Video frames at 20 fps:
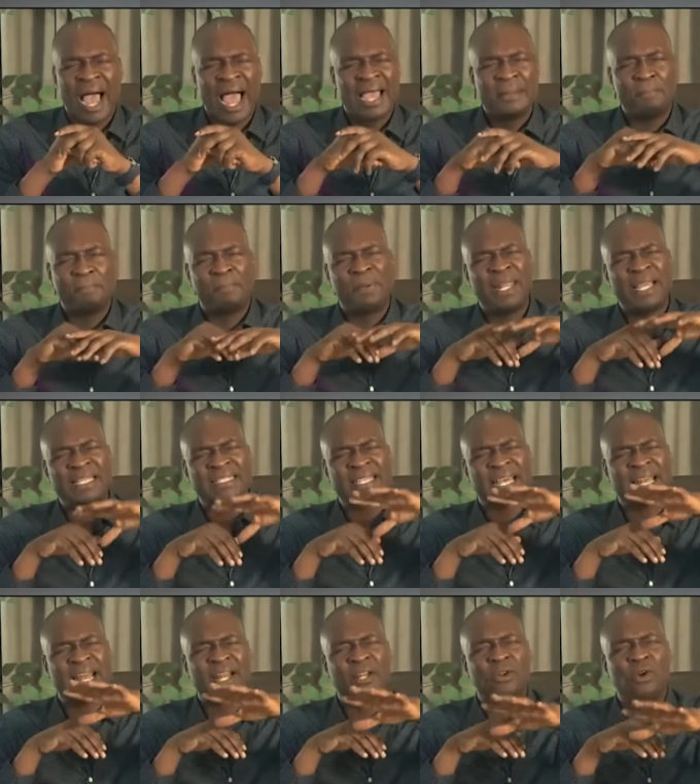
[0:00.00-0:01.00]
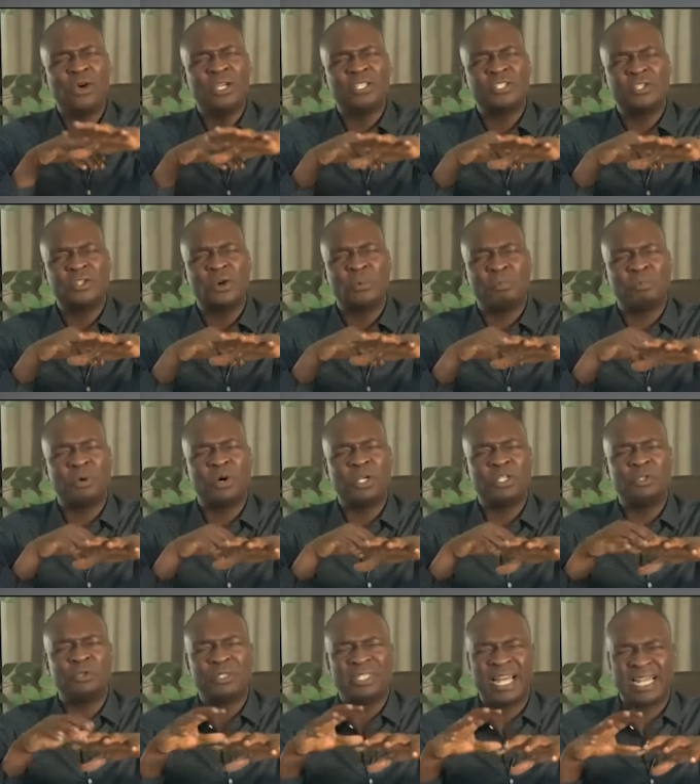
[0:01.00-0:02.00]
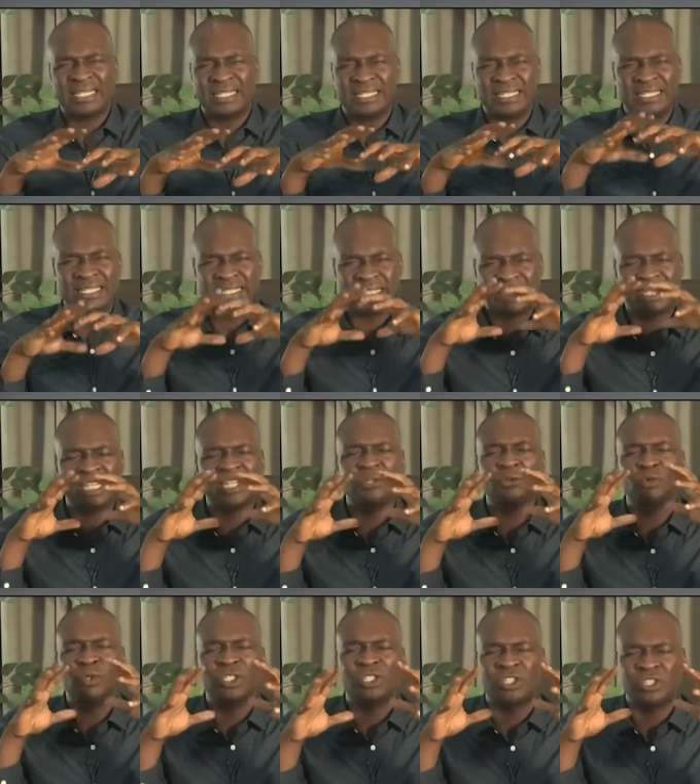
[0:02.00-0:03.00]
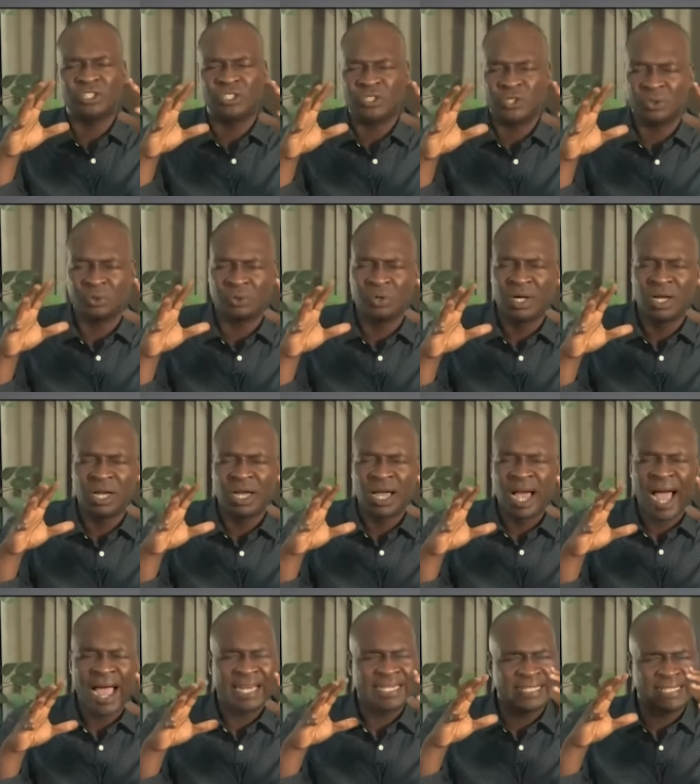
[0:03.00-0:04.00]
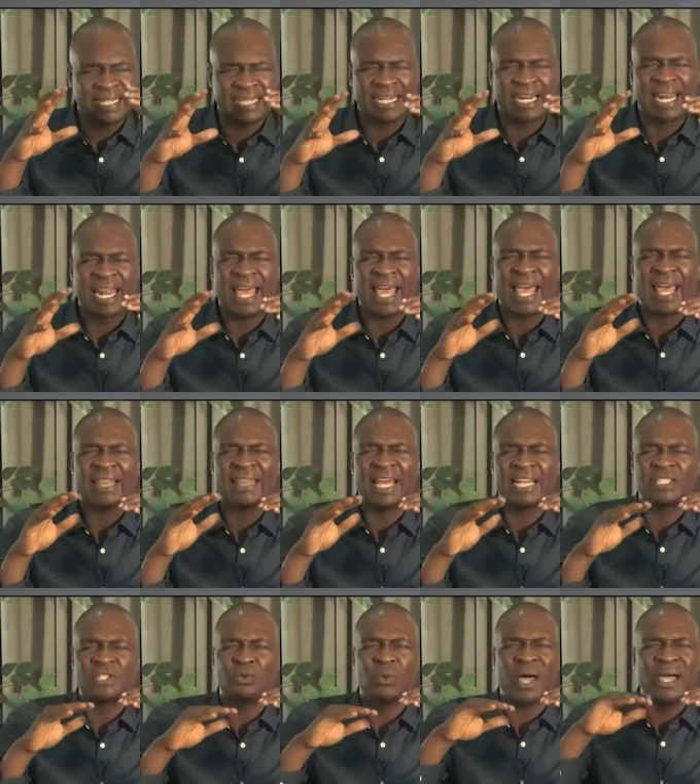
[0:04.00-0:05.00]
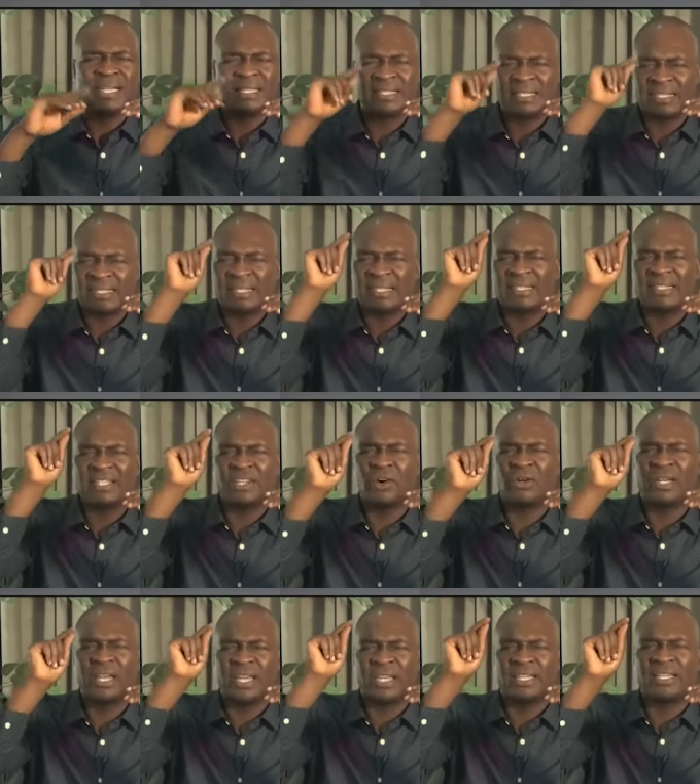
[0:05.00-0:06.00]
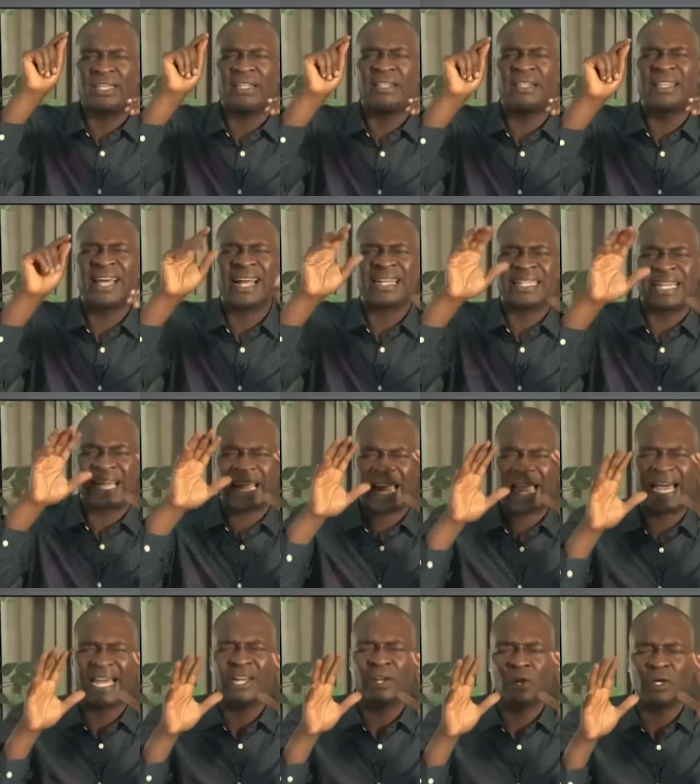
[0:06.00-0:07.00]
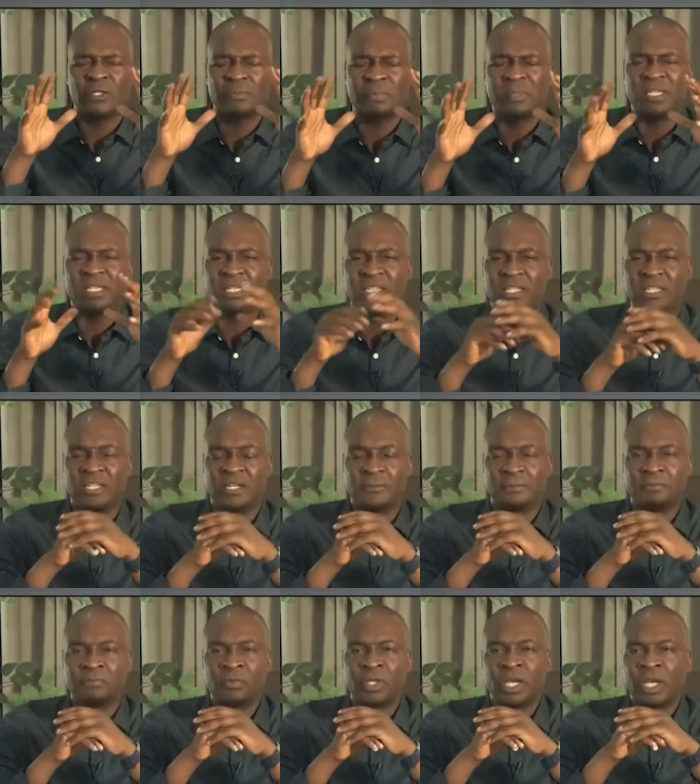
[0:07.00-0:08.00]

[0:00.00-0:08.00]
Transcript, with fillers: I place an anointing upon you that distinguishes you. I declare that you are a city on a hill that cannot be hidden.